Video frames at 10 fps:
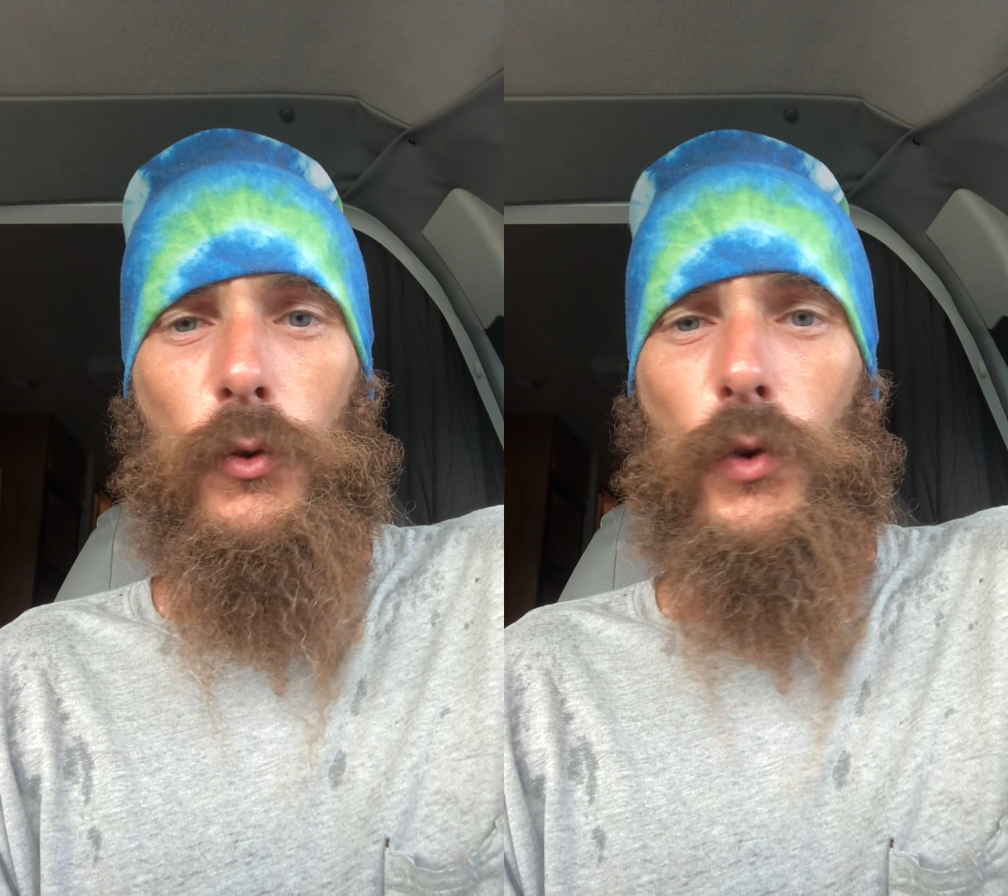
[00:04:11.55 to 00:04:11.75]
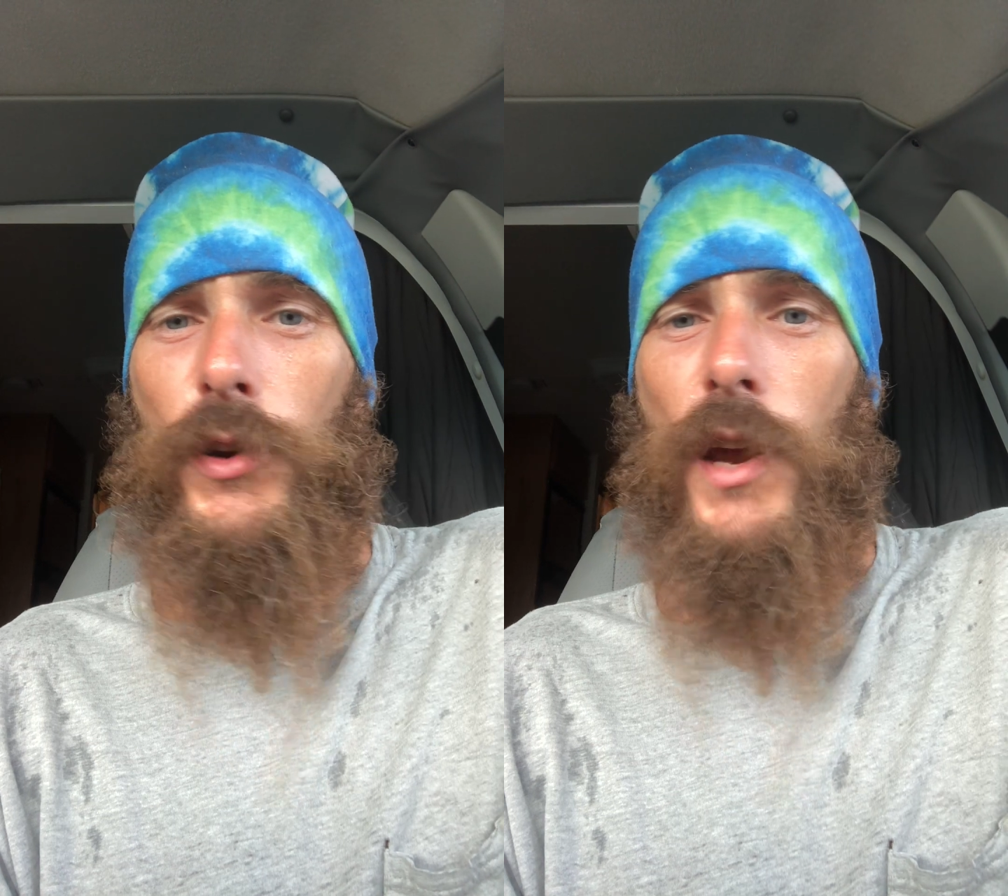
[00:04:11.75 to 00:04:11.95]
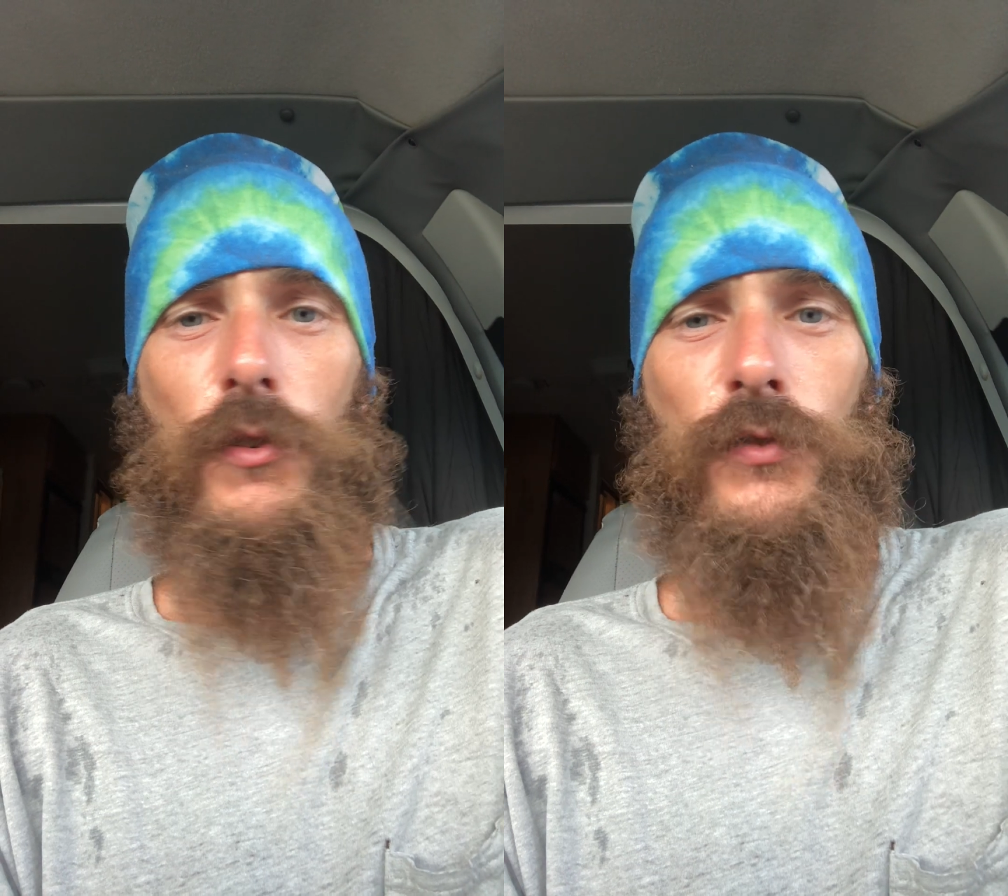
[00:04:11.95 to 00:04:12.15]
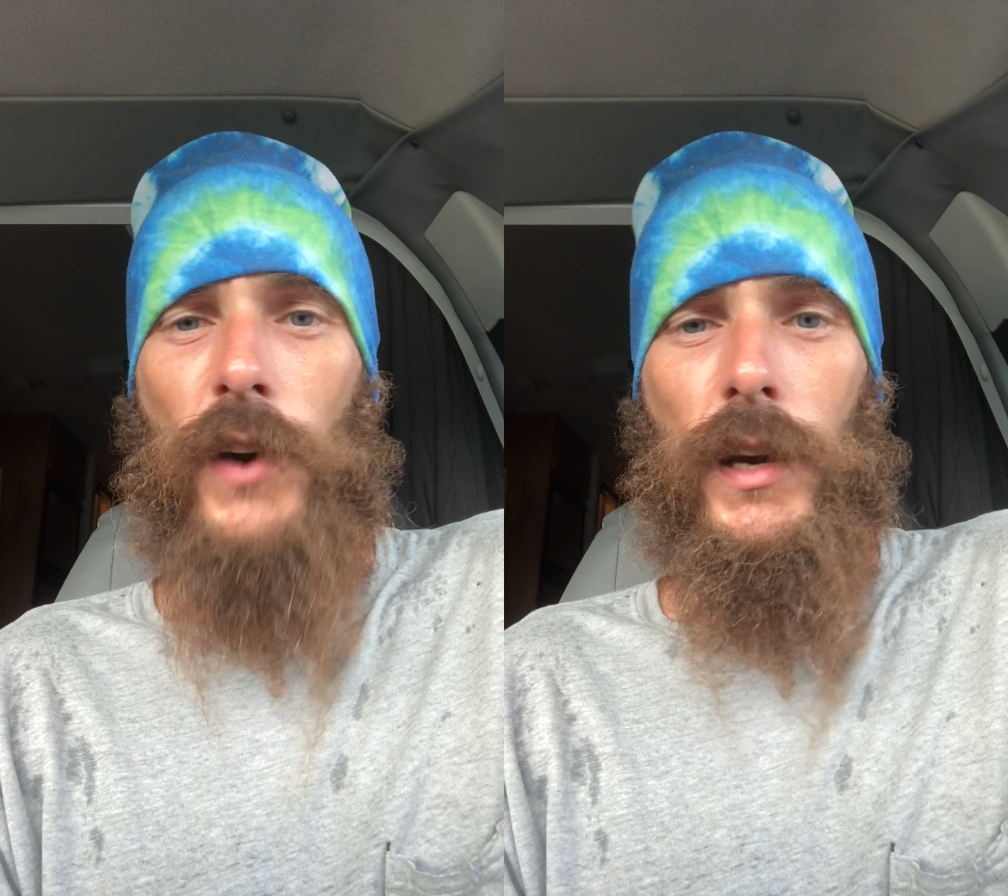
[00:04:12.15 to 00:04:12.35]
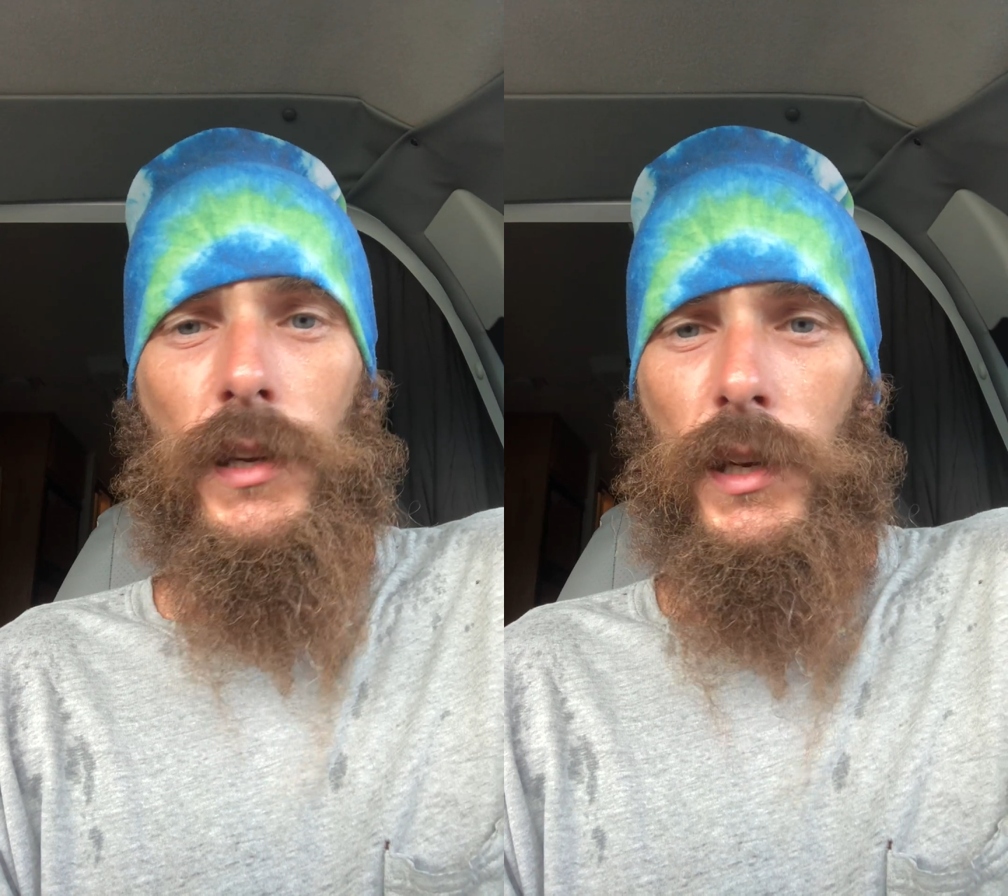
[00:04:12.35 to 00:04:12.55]
were never
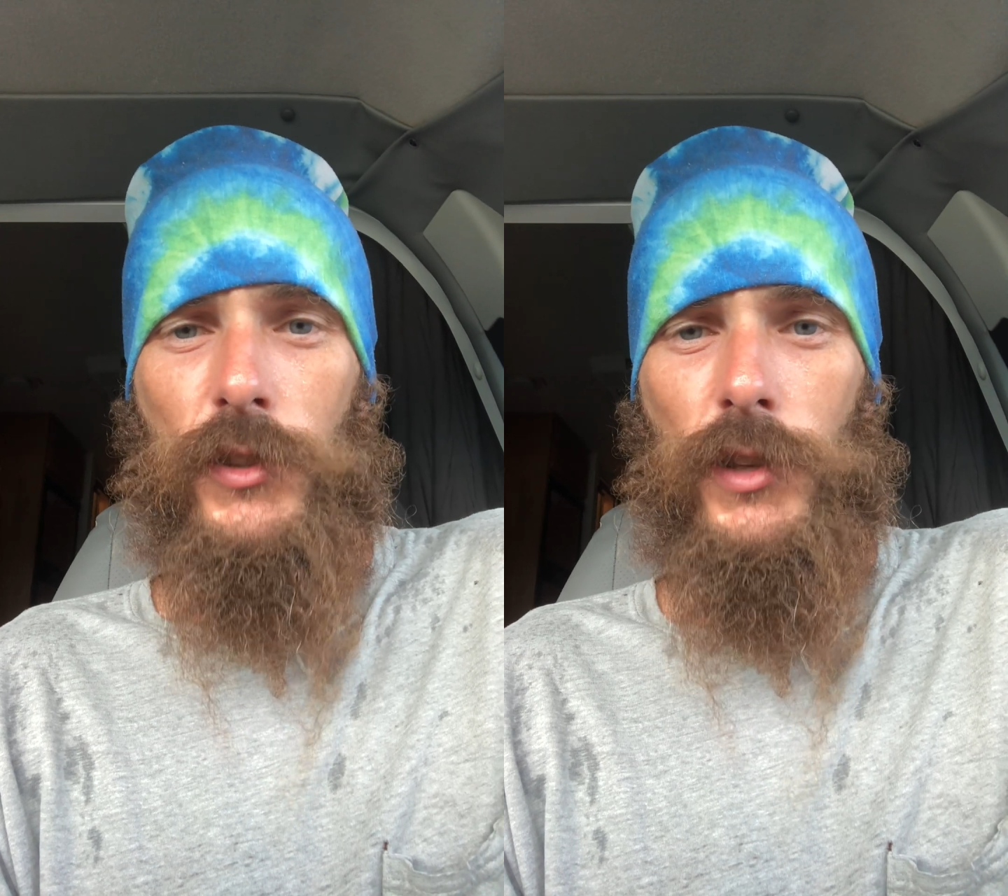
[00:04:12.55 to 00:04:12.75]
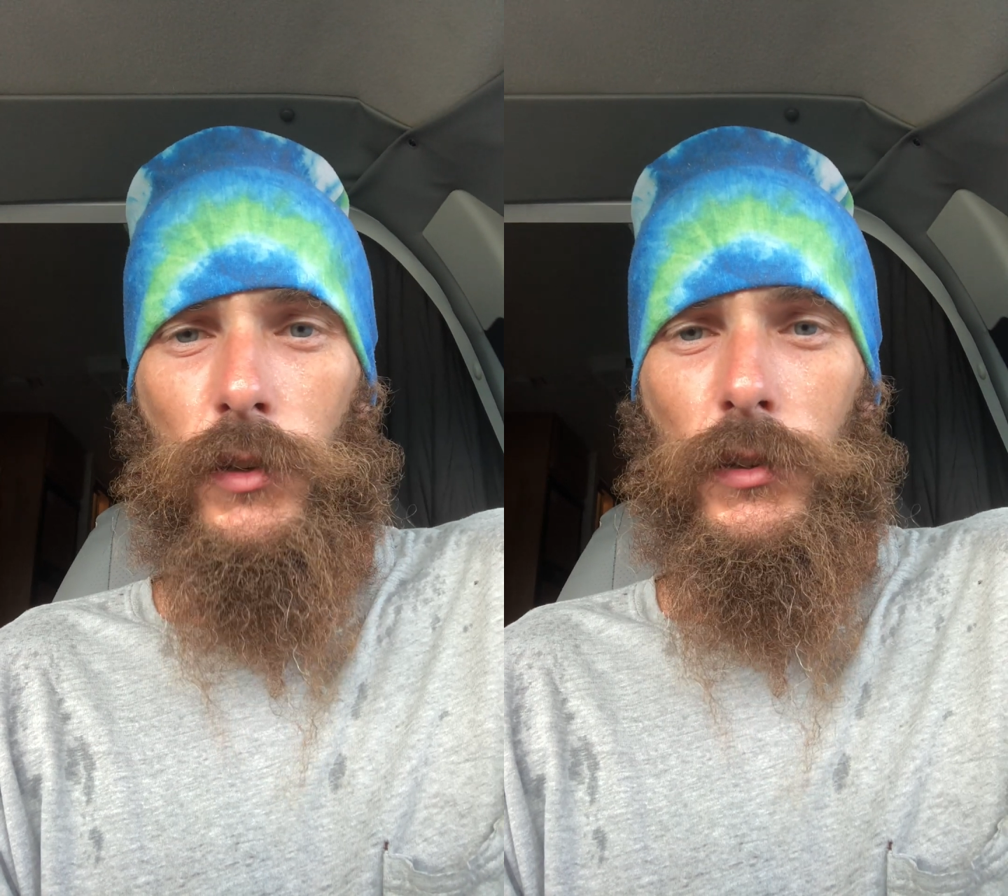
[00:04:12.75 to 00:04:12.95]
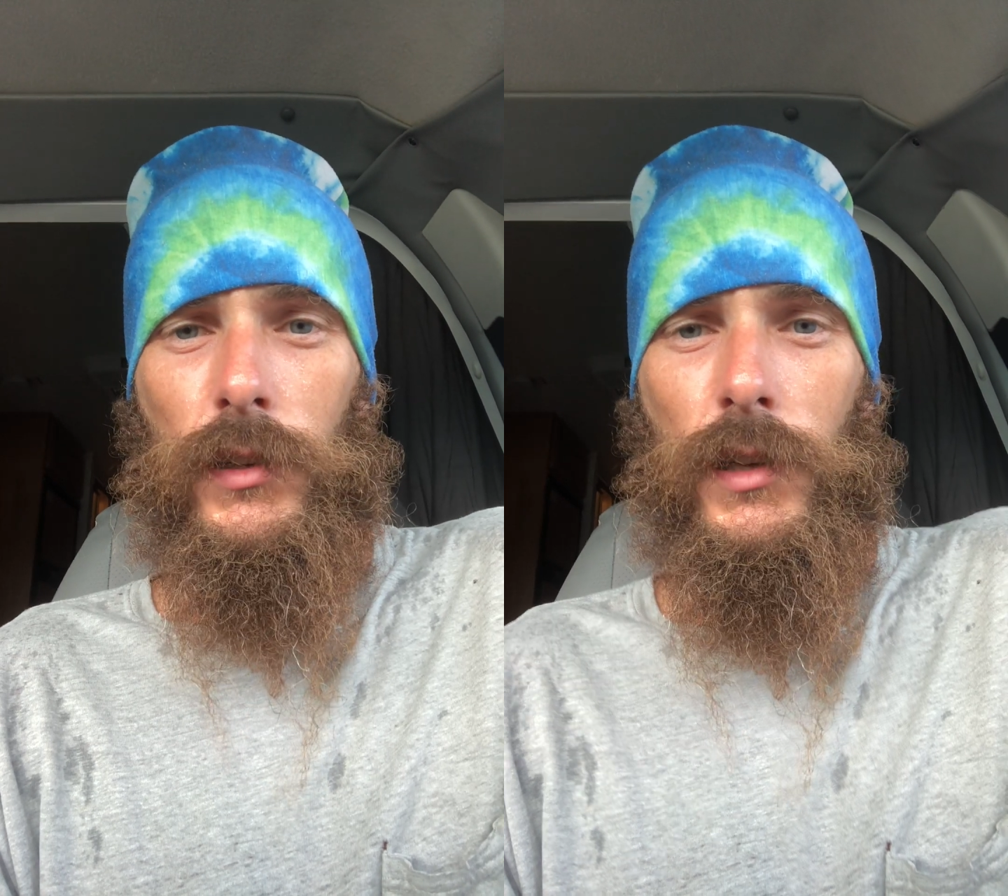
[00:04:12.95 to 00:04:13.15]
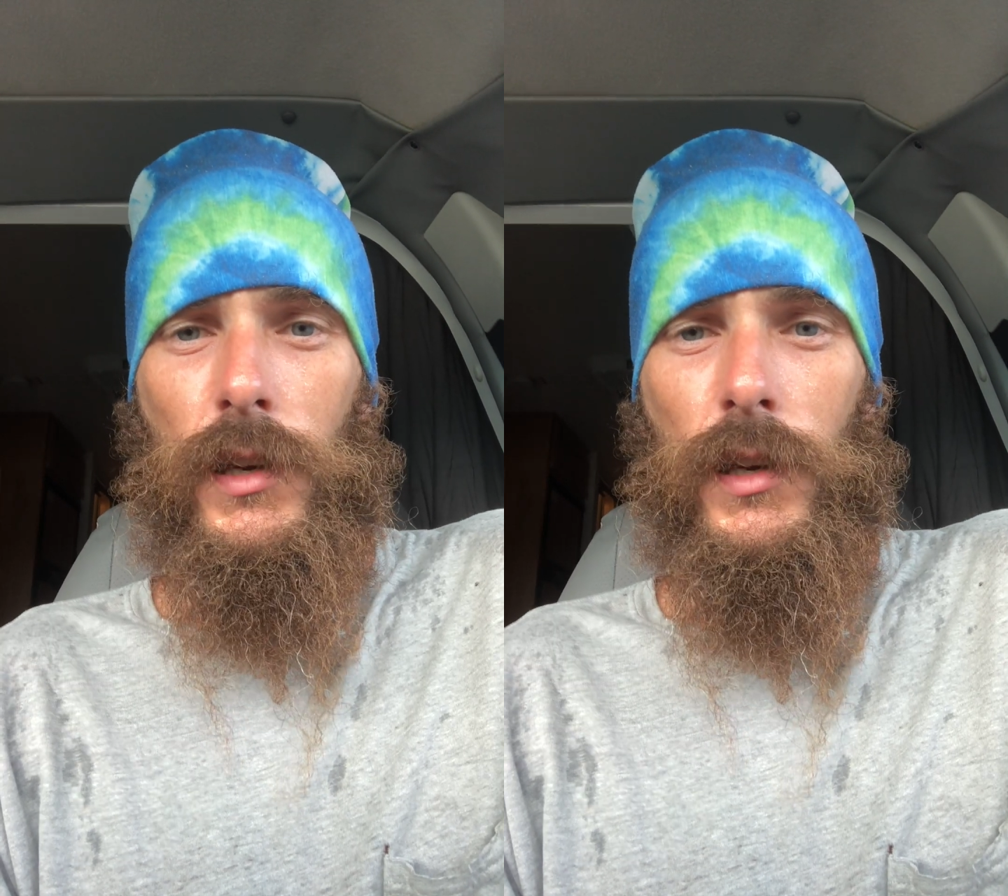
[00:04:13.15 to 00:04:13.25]
fighting each other.